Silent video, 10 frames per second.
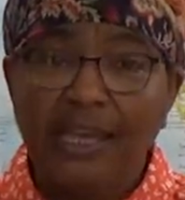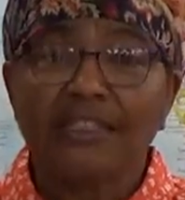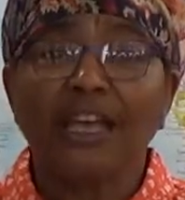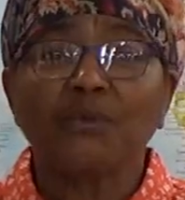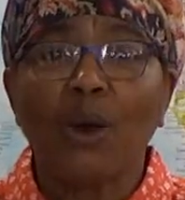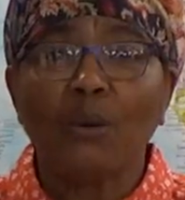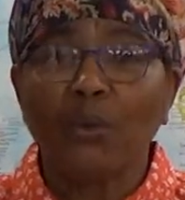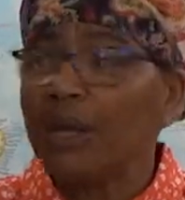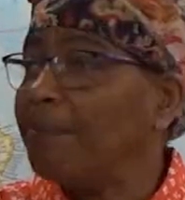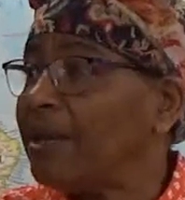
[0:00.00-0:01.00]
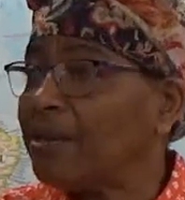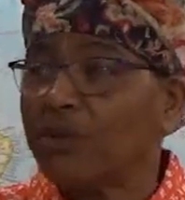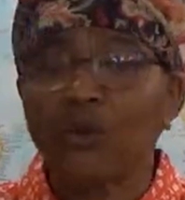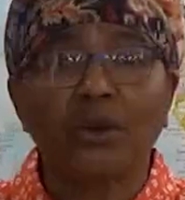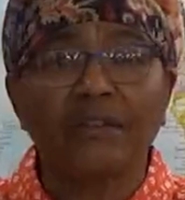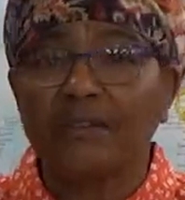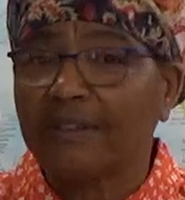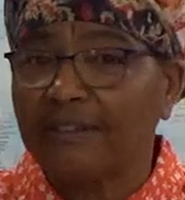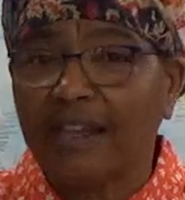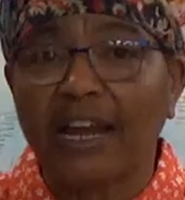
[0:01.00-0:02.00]
That's why we, being the daughters of
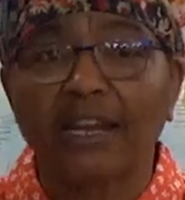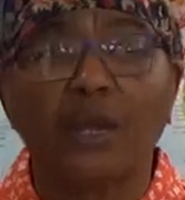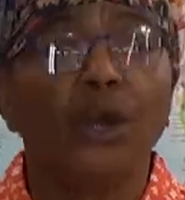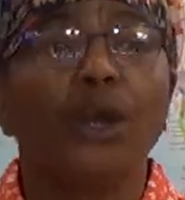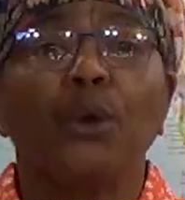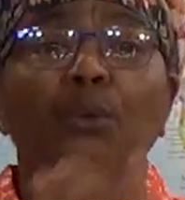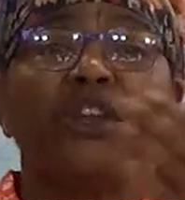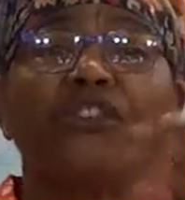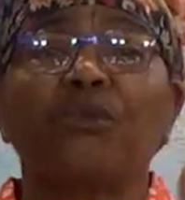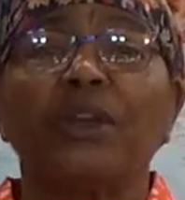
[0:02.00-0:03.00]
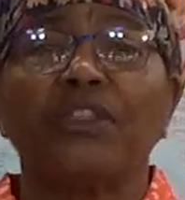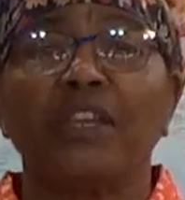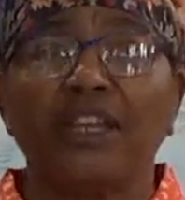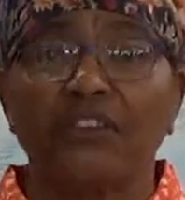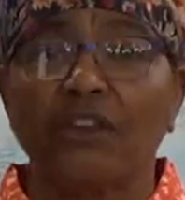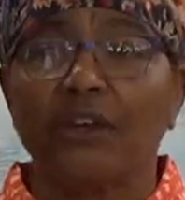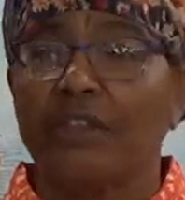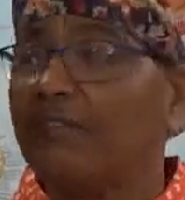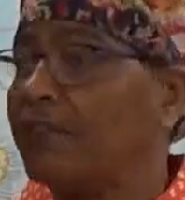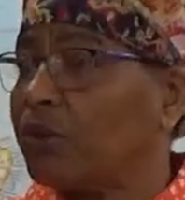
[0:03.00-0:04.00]
design here, we strengthen each
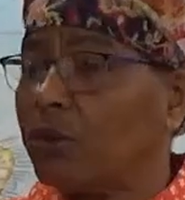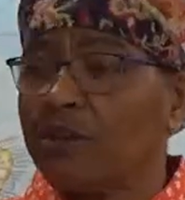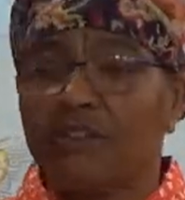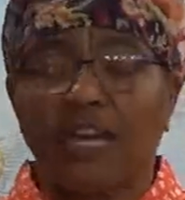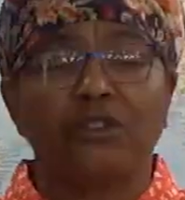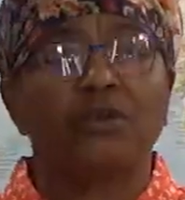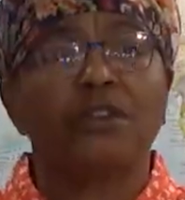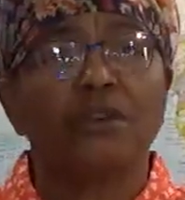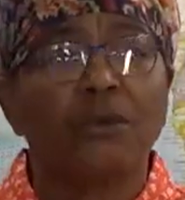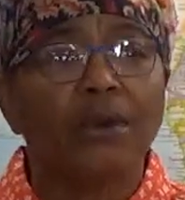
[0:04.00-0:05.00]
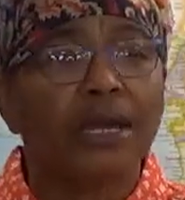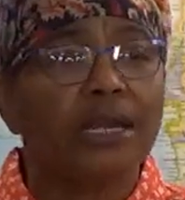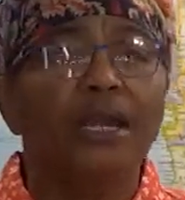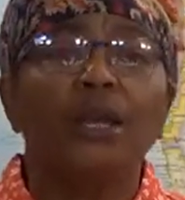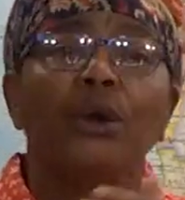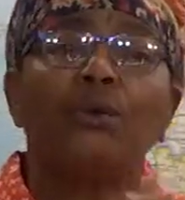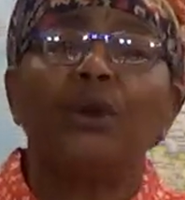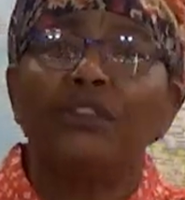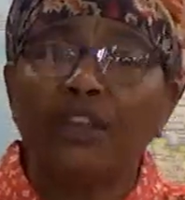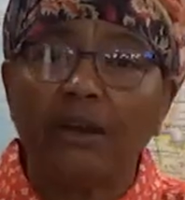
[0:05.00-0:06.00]
other. If a daughter's not dressed correctly,
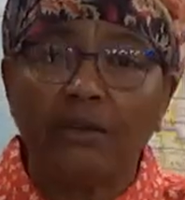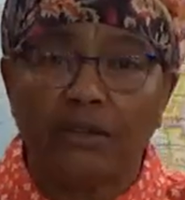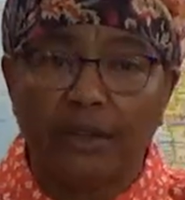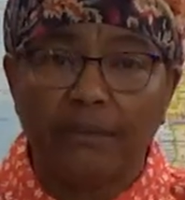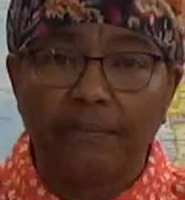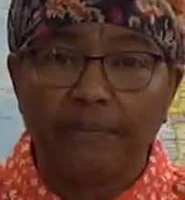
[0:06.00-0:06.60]
we tell them.